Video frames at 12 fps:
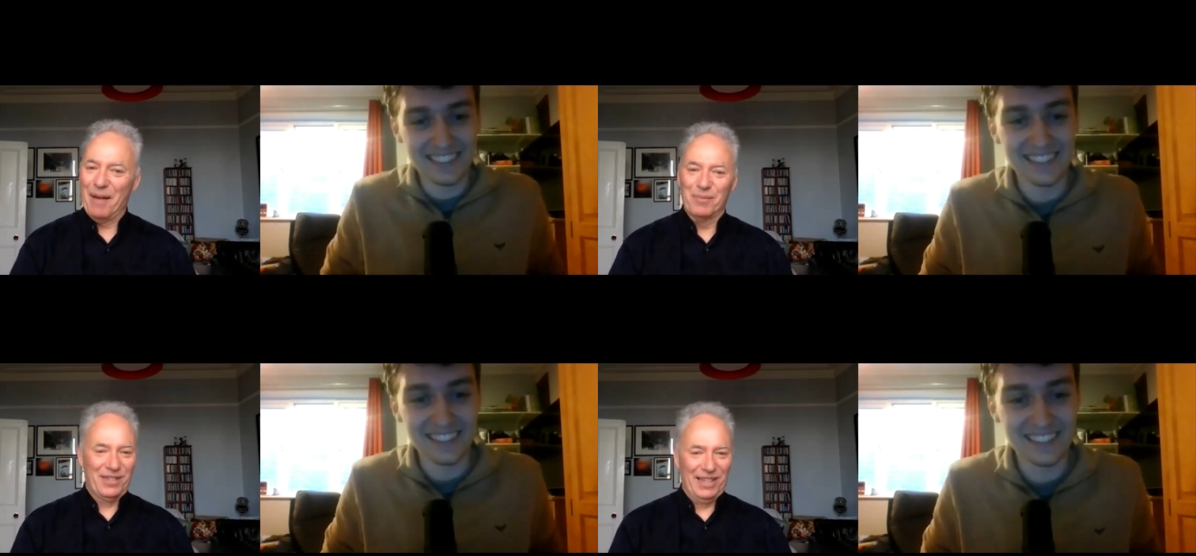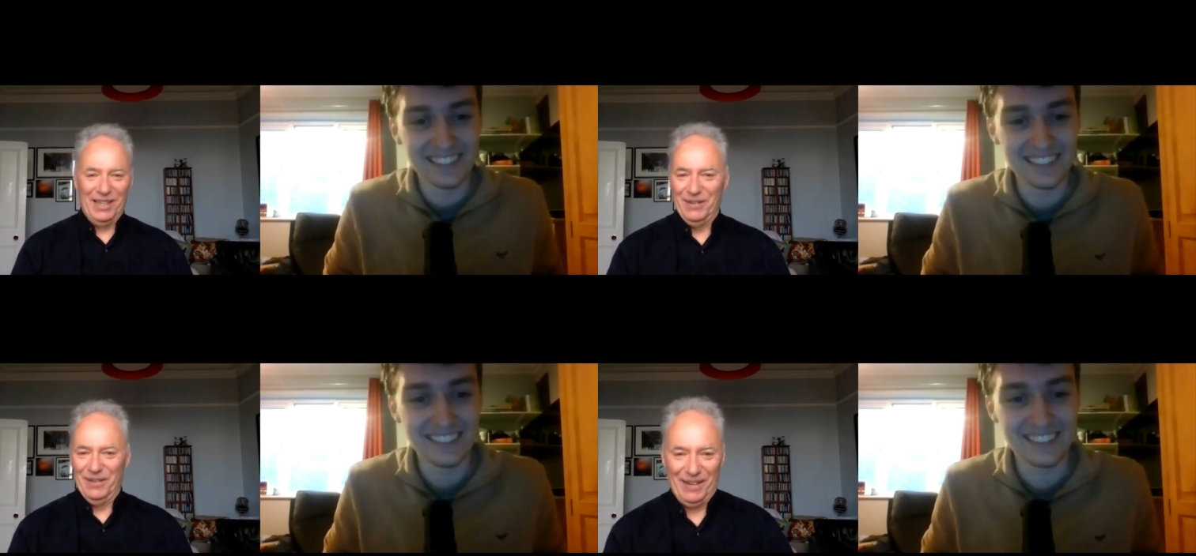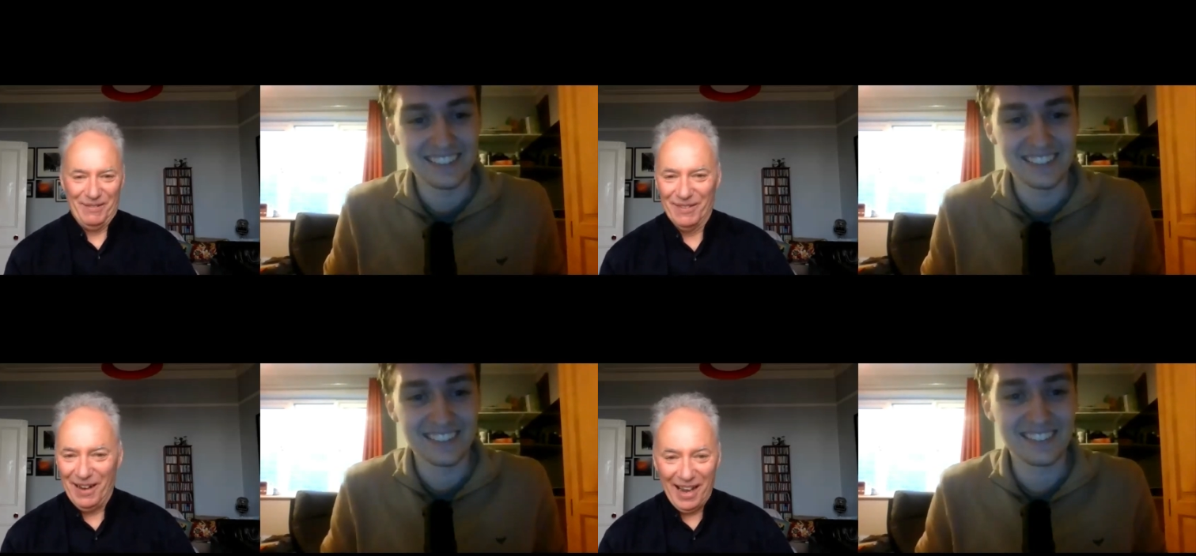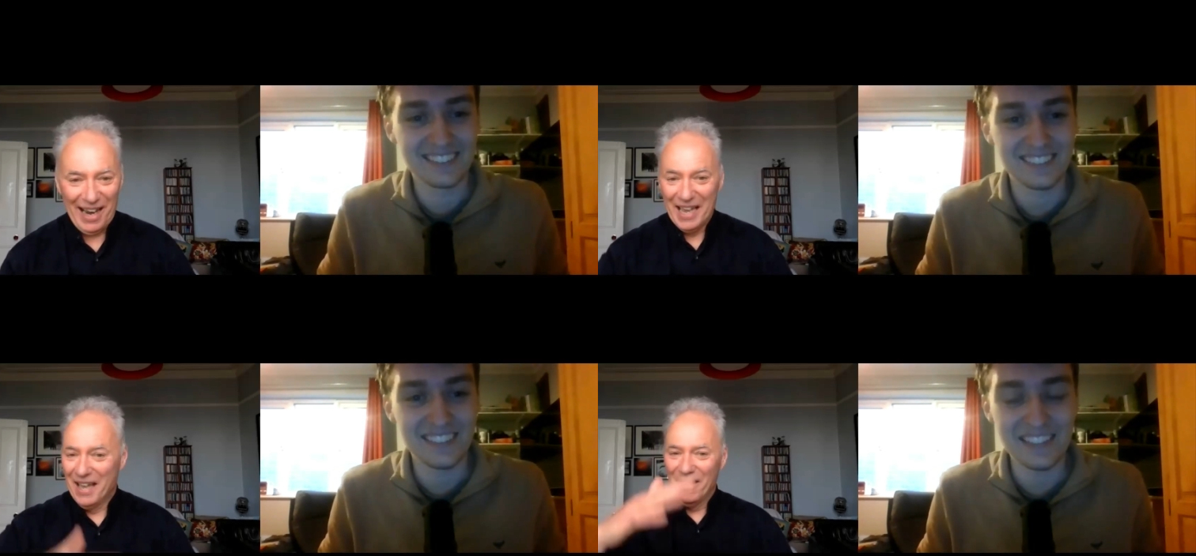Speaker 1: absolutely
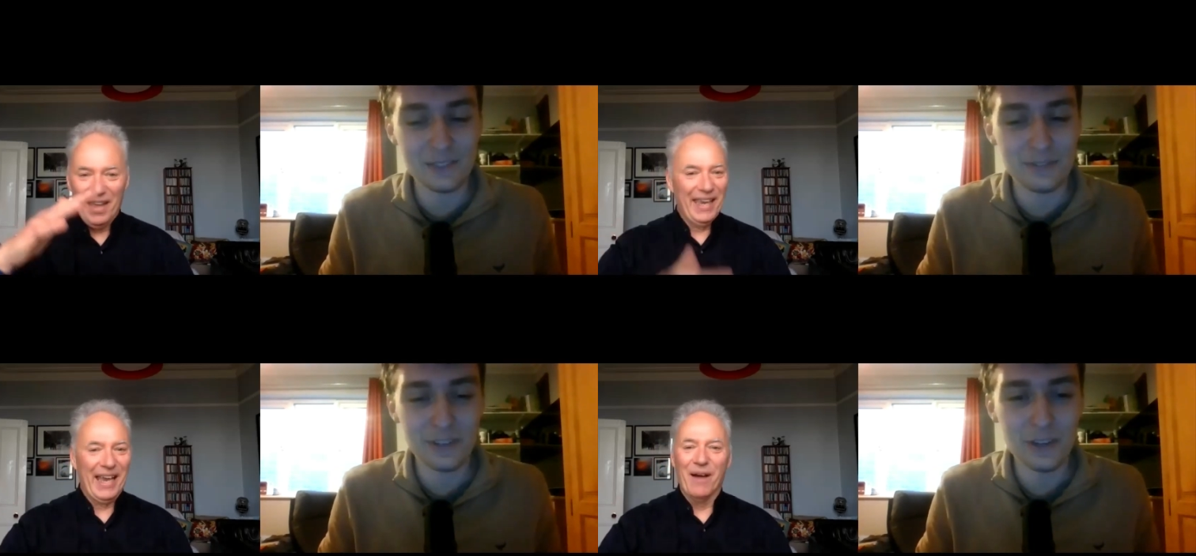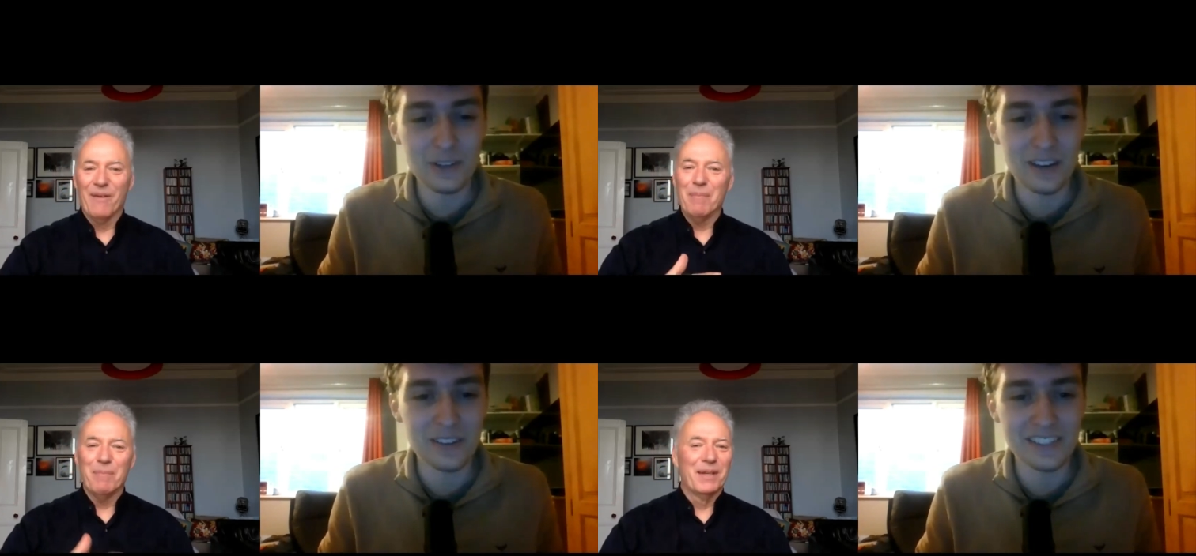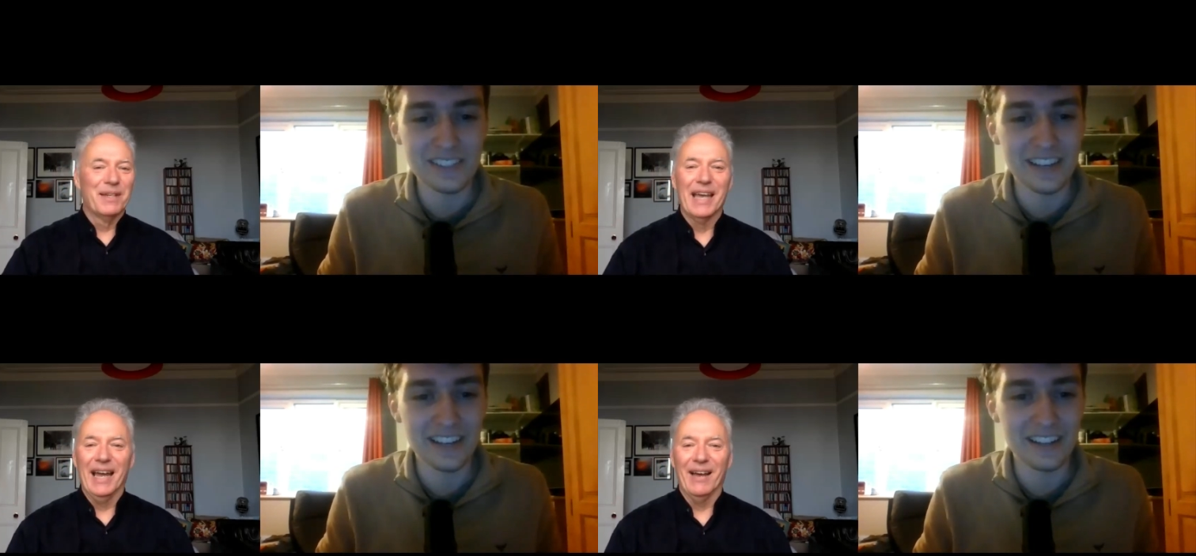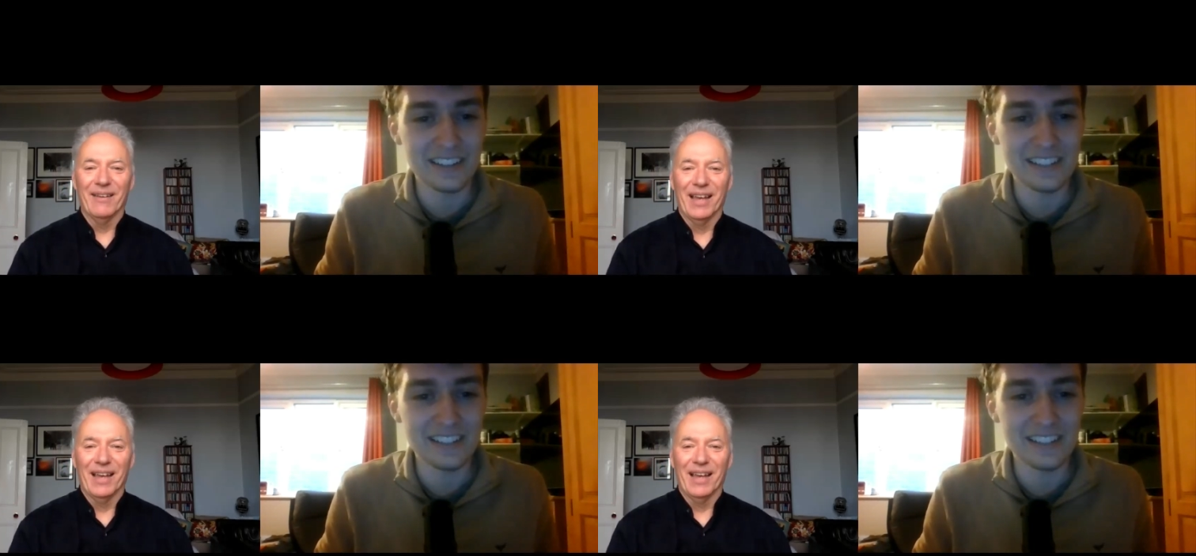right. There's they go, few now, isn't there? Like,